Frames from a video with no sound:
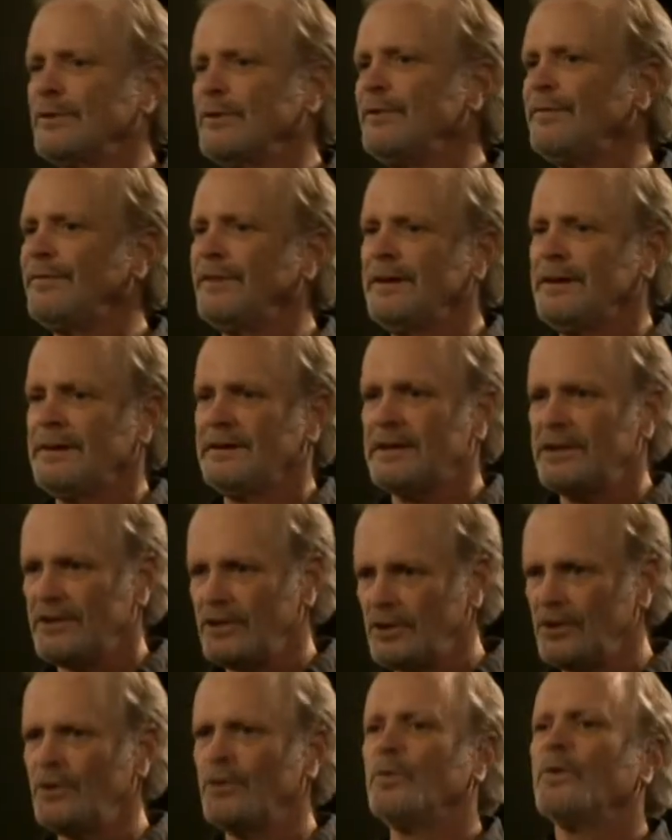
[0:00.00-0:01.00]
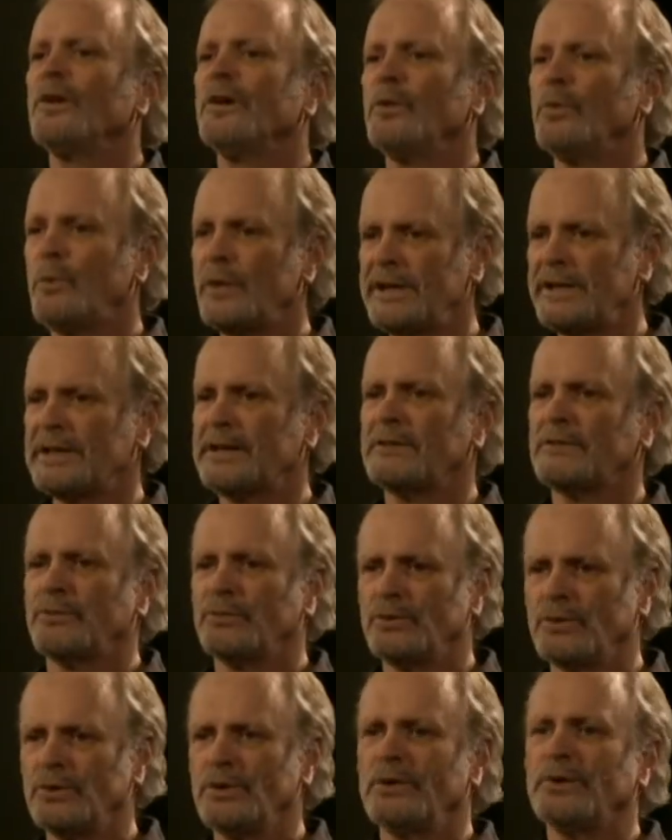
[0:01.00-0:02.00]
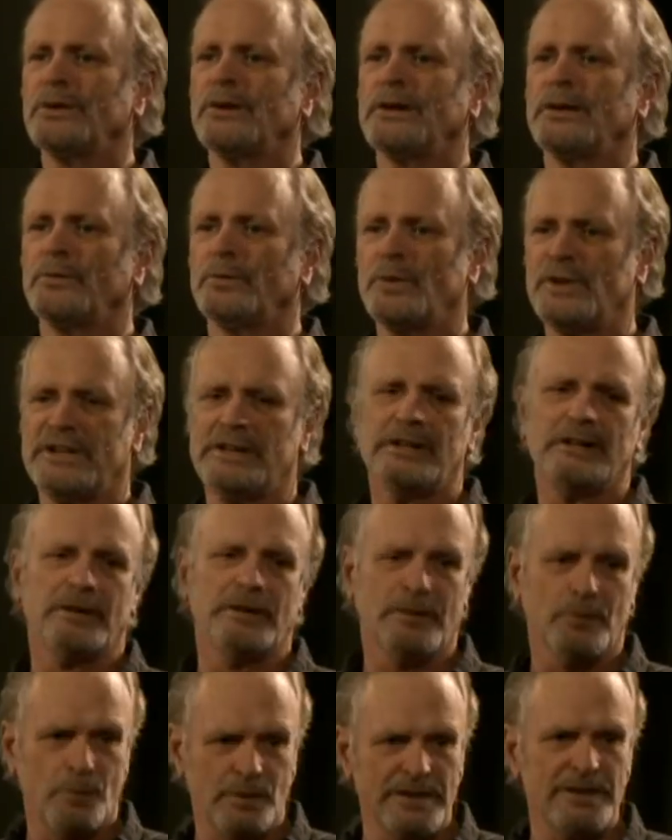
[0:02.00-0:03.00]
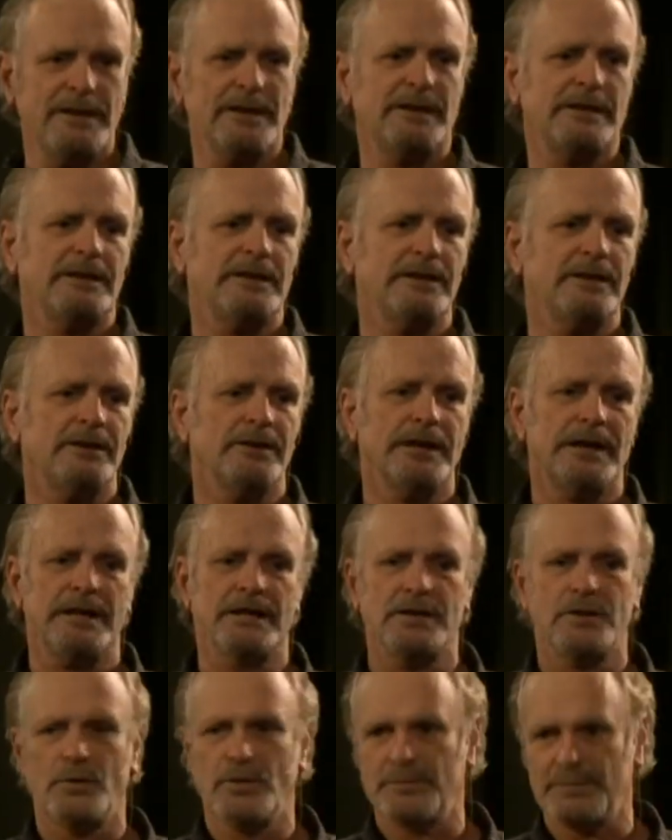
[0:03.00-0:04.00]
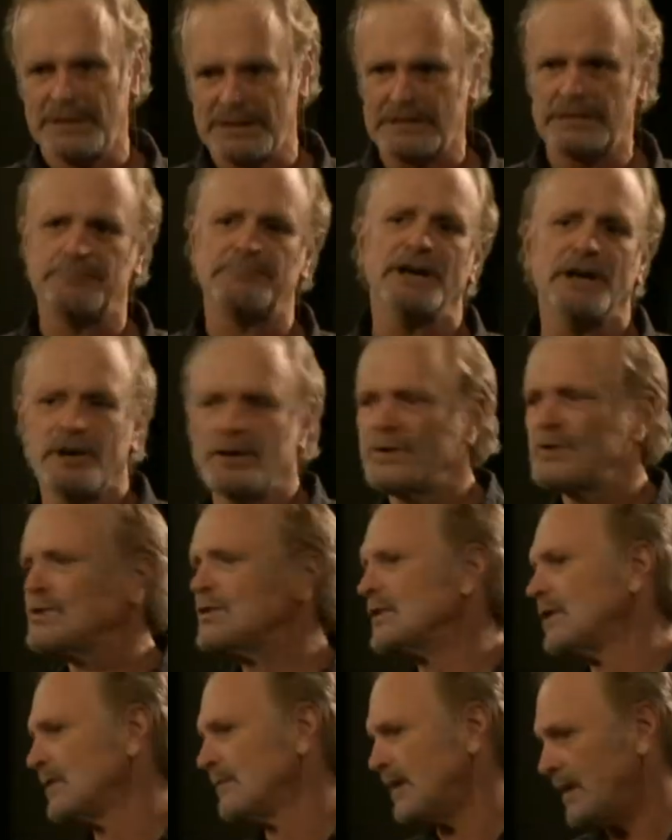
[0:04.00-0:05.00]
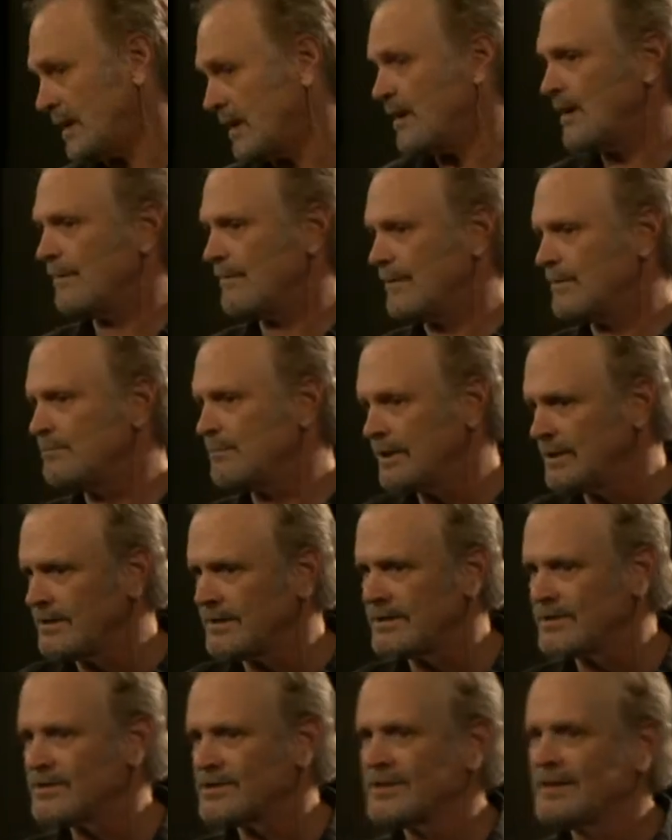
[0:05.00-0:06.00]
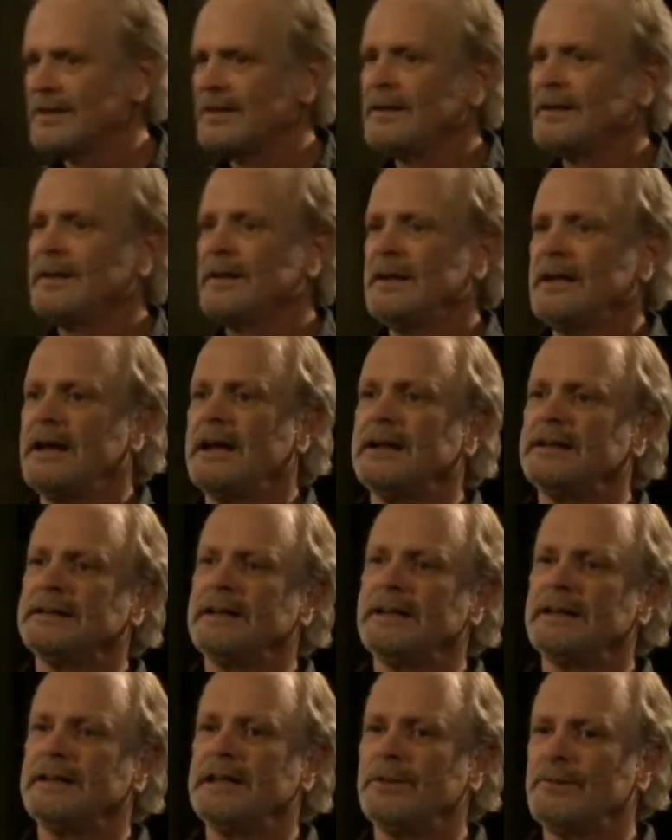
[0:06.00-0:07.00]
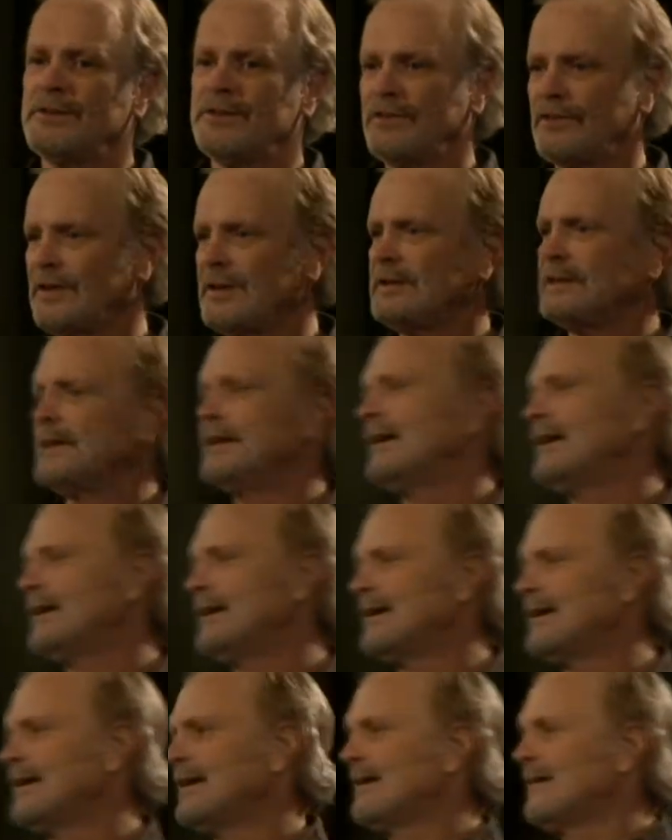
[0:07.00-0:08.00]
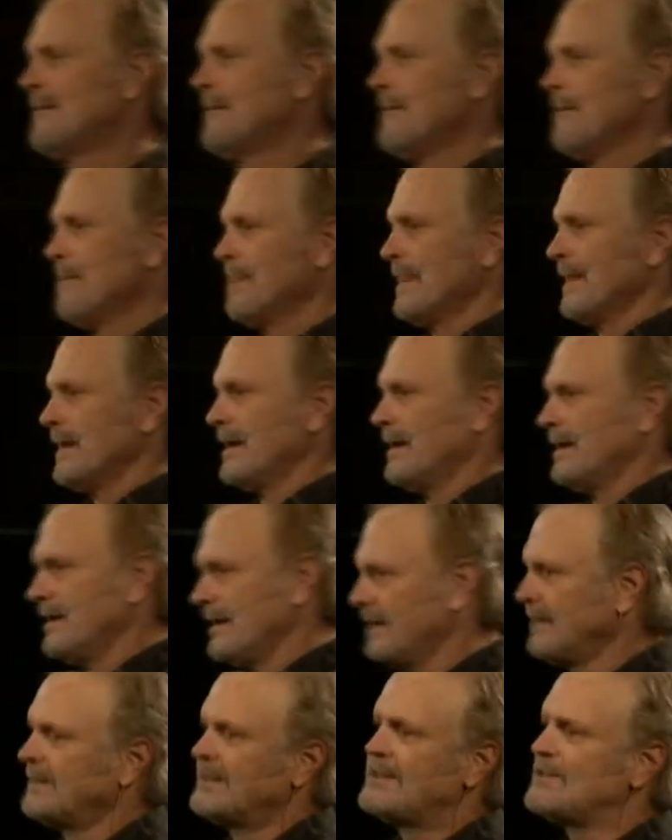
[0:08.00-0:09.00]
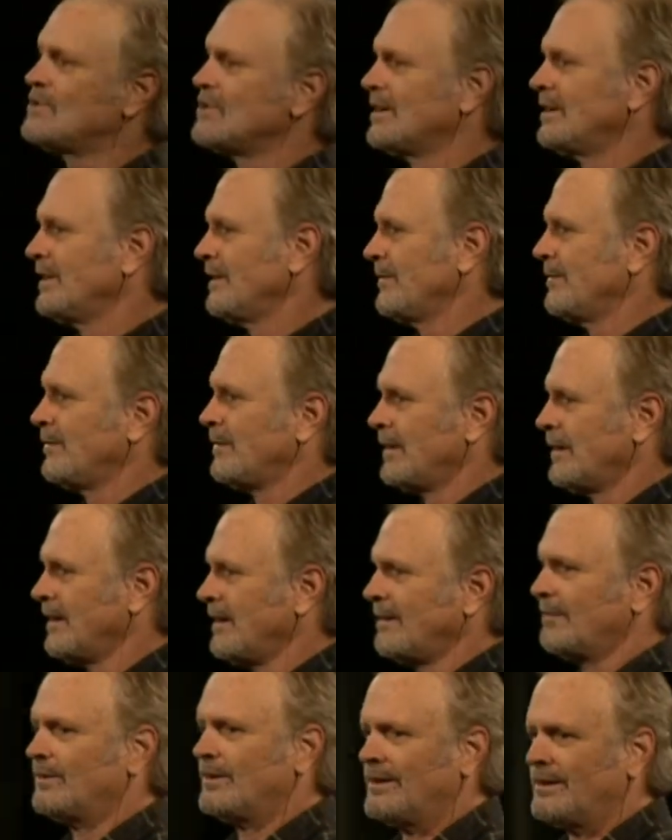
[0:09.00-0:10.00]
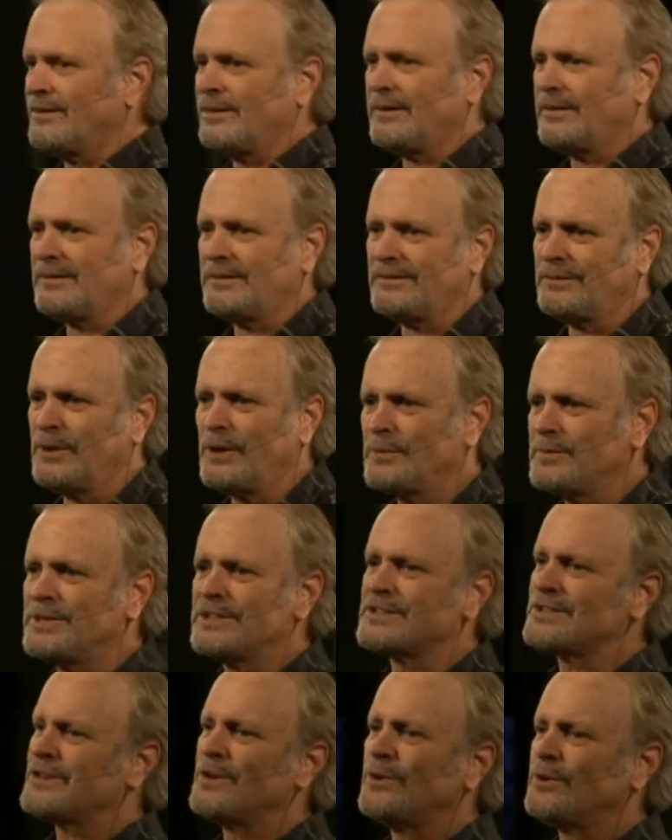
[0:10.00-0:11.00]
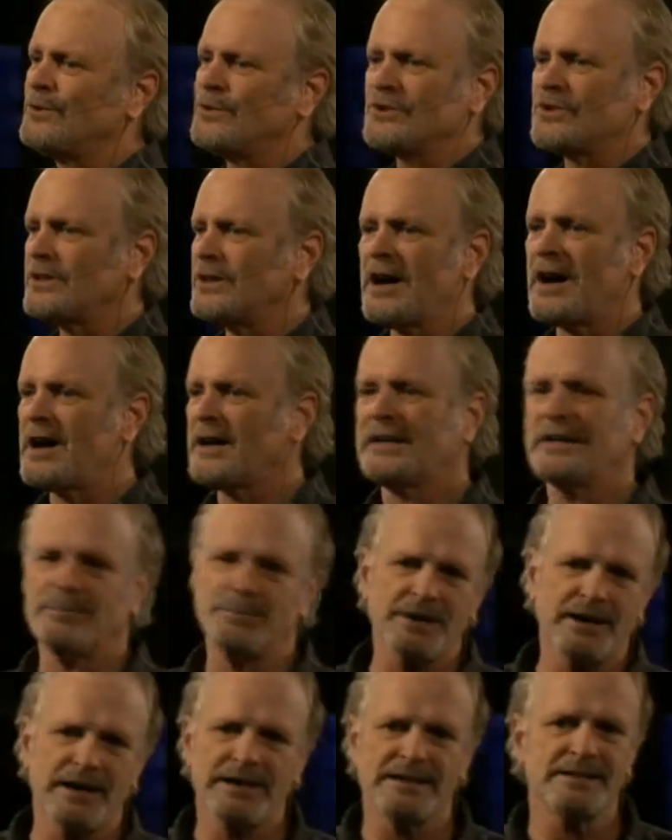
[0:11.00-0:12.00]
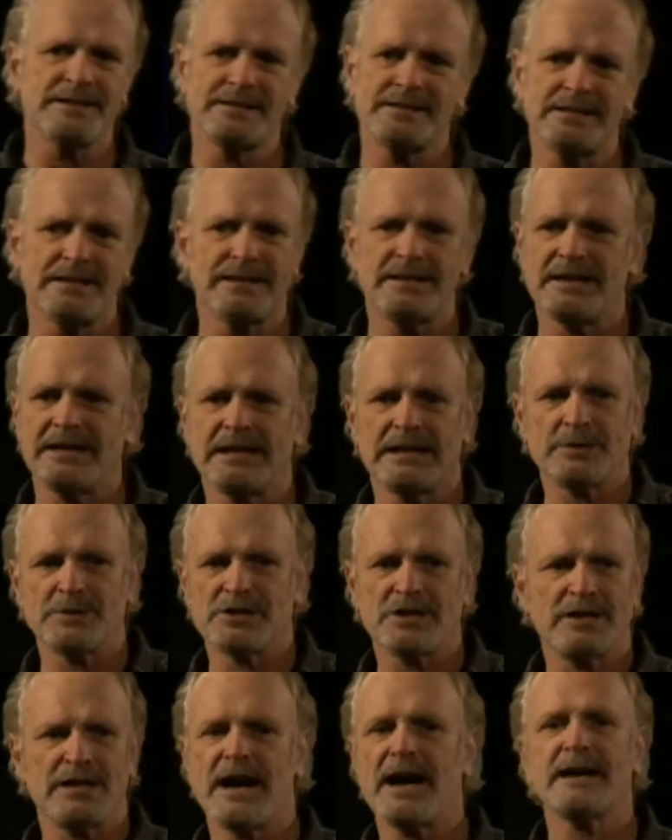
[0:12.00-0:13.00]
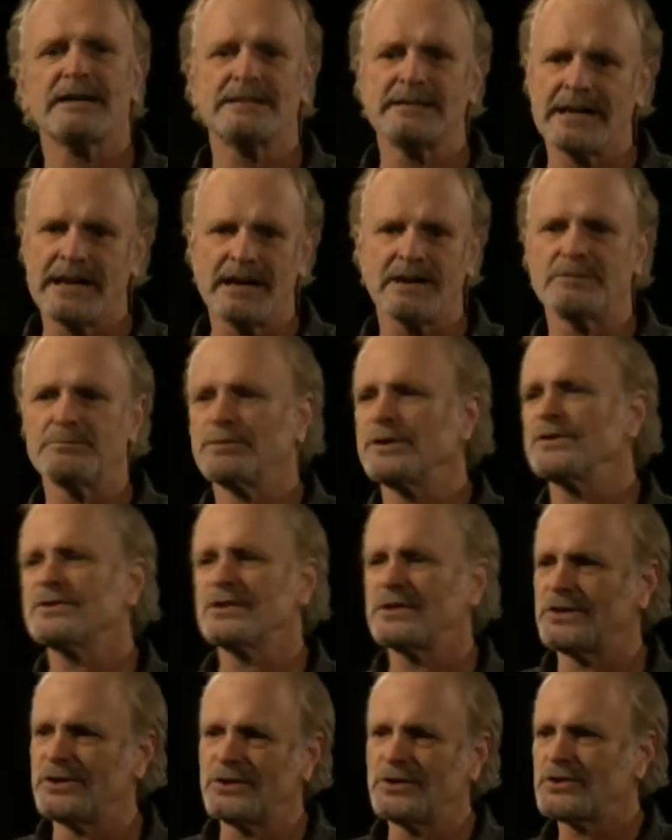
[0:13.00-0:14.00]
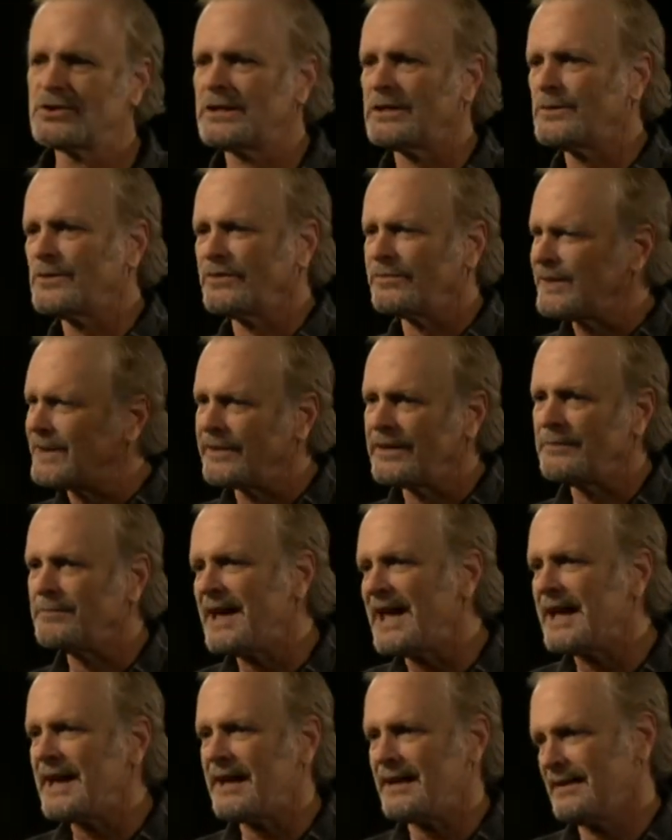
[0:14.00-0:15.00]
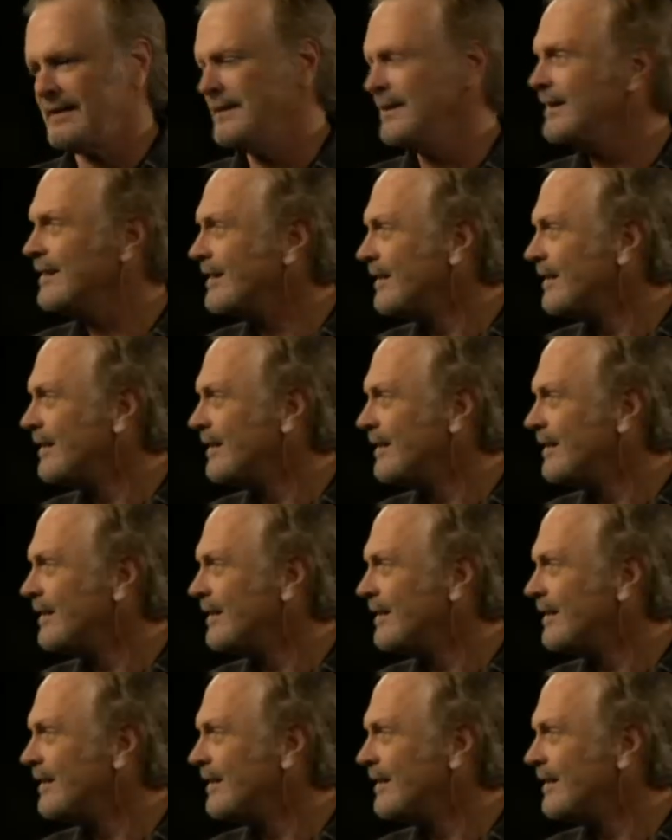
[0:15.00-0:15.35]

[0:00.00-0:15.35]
proof that you were a weak ruler, a weak, a weak leader, and you would be deposed and, and often punished. And then they would send in a, uh, a legion of uh, uh, Roman soldiers and occupy the city, and there was a lockdown, persecution. It was very bad.